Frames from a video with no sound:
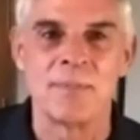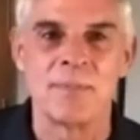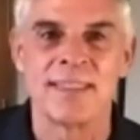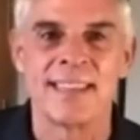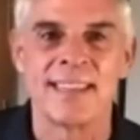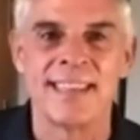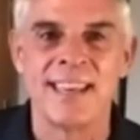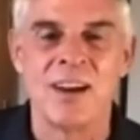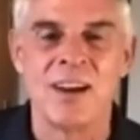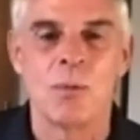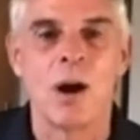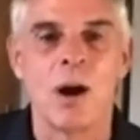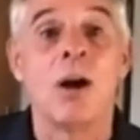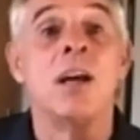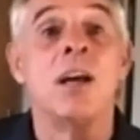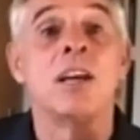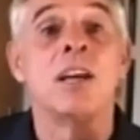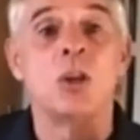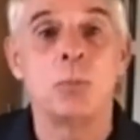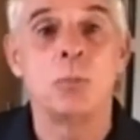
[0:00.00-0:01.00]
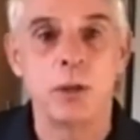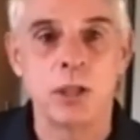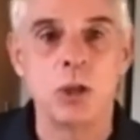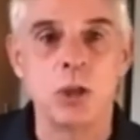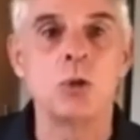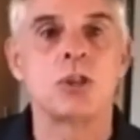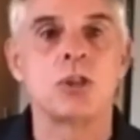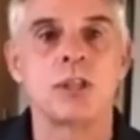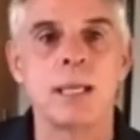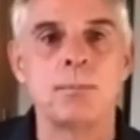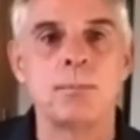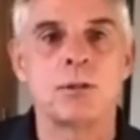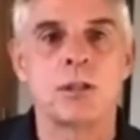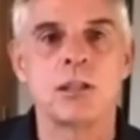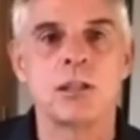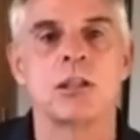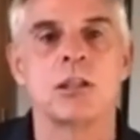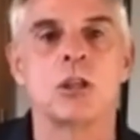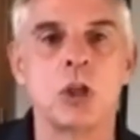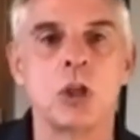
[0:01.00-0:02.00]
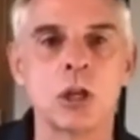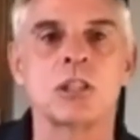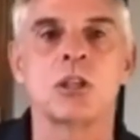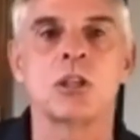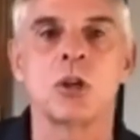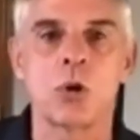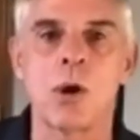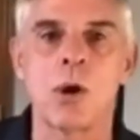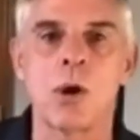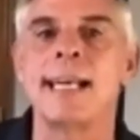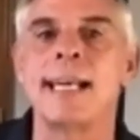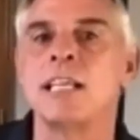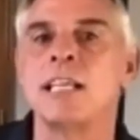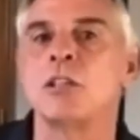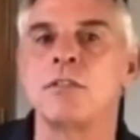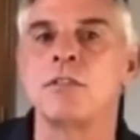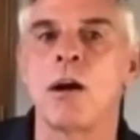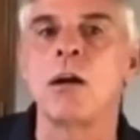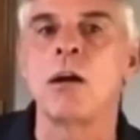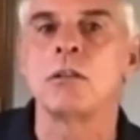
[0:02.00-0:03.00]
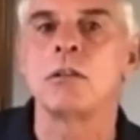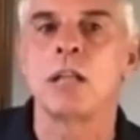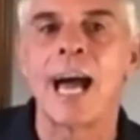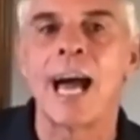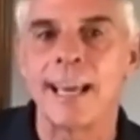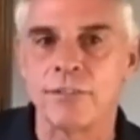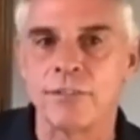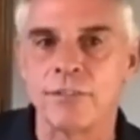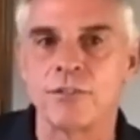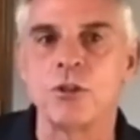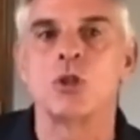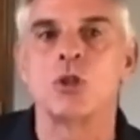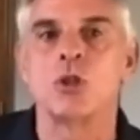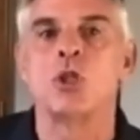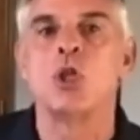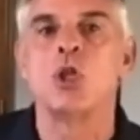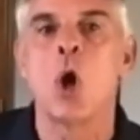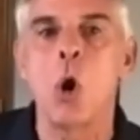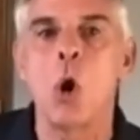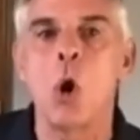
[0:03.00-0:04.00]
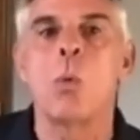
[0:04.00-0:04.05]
Well, QBQ seeps into the nooks and crannies of our life. There's no